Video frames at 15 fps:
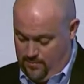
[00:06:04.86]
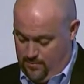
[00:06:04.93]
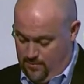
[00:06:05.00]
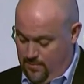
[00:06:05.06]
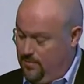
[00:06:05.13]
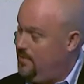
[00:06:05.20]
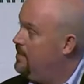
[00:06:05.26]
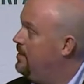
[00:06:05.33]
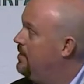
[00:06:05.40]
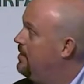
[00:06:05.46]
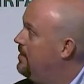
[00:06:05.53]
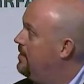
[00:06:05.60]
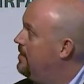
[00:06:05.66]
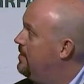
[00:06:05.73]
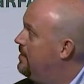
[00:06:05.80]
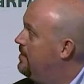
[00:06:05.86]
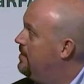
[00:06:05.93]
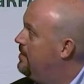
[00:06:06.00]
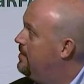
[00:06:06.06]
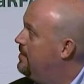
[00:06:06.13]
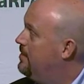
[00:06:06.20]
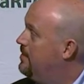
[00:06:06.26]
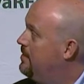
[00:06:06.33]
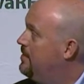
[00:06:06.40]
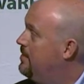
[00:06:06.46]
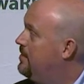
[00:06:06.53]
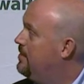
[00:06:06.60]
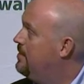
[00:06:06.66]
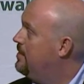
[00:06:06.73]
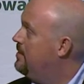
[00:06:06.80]

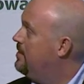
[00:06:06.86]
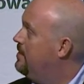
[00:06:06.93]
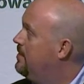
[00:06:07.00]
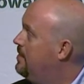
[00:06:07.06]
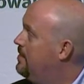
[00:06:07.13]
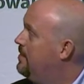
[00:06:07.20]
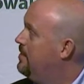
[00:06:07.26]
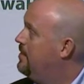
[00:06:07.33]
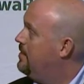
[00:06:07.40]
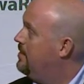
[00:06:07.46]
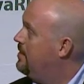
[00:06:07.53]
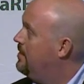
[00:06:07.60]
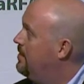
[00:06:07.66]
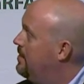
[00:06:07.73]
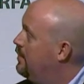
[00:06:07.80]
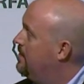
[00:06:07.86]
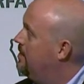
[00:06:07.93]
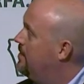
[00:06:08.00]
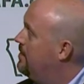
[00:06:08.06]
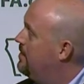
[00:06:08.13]
(no one is talking)